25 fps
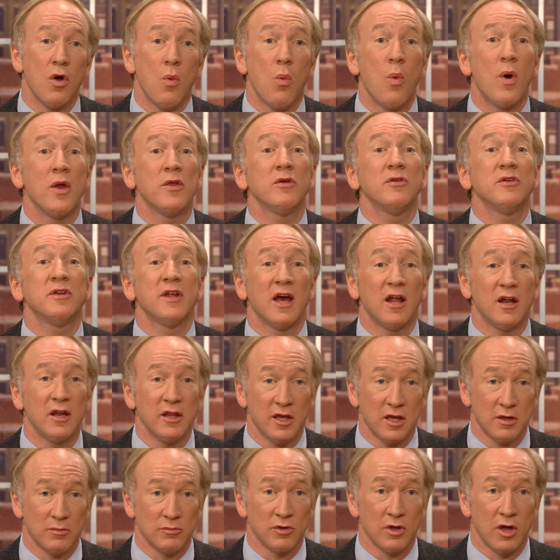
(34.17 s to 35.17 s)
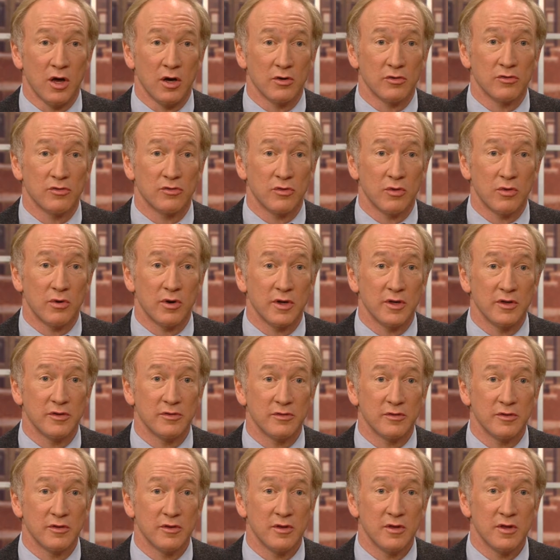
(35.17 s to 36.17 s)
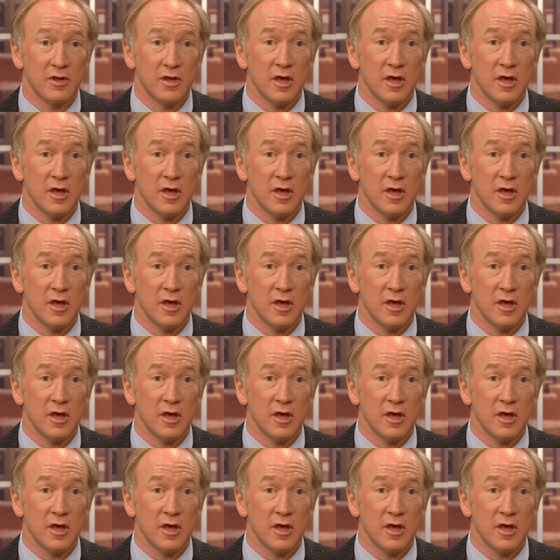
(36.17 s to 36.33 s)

when you're telling him long stories.